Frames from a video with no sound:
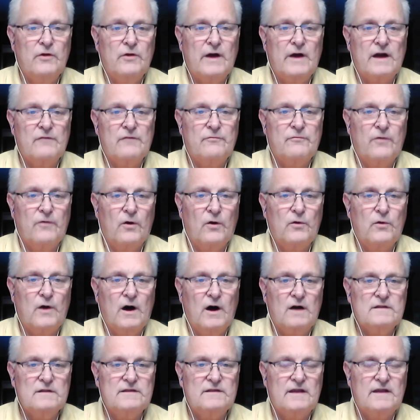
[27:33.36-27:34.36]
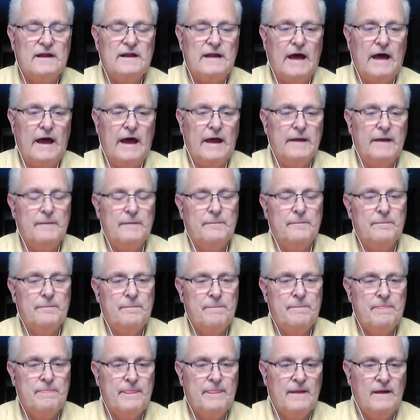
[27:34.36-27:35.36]
you got a phone call today,
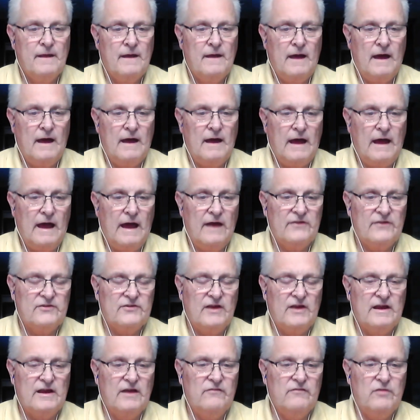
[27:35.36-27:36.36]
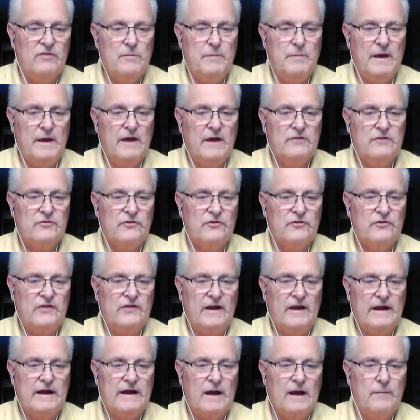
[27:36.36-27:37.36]
asking if you'd be
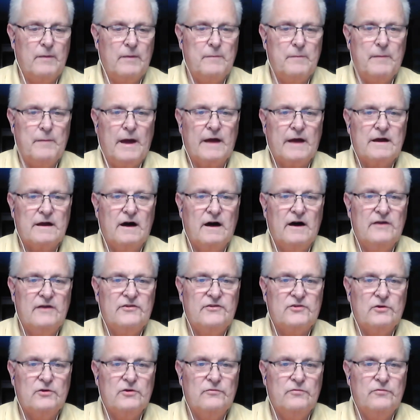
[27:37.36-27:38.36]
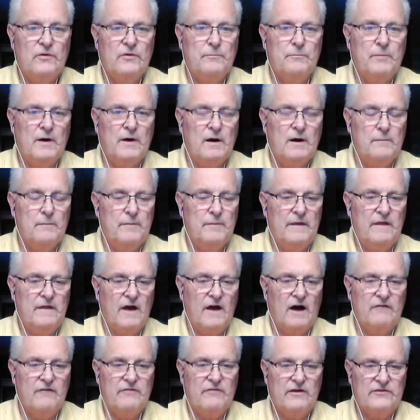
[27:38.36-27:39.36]
interested in coming back to high school football and be the
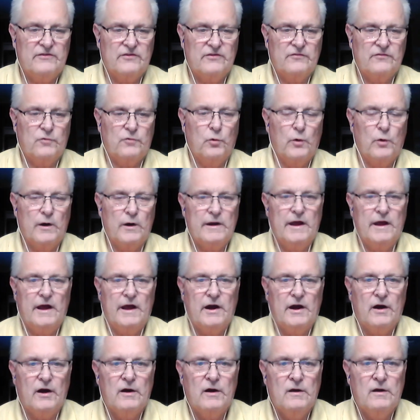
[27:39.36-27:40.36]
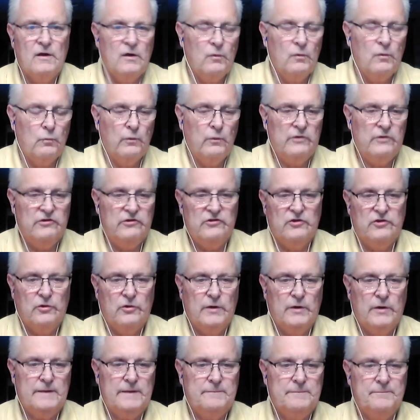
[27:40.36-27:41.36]
offensive coordinator, would you
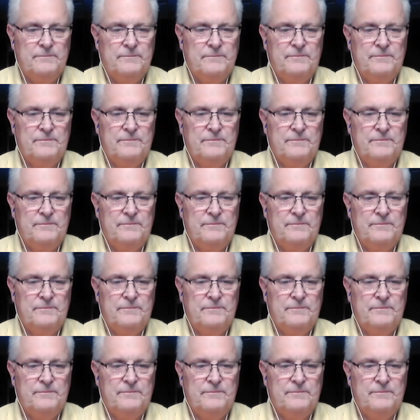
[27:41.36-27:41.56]
do it?